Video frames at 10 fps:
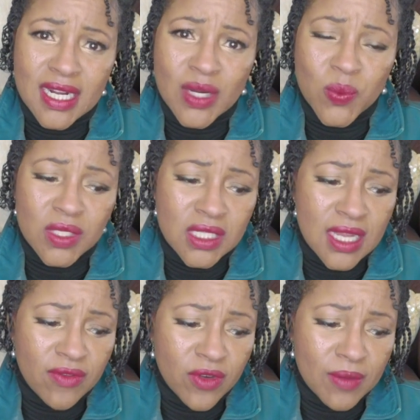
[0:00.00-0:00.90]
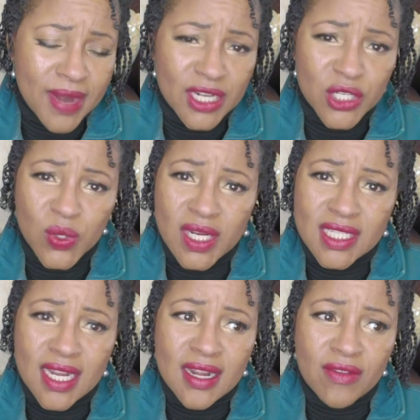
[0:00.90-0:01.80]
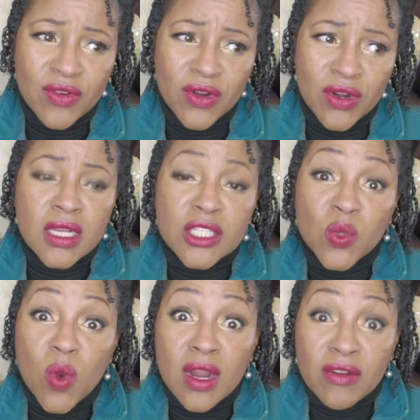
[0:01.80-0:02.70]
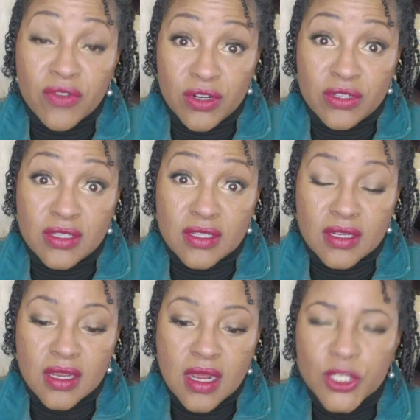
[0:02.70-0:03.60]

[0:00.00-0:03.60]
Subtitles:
And it was never my choice. I never swung first.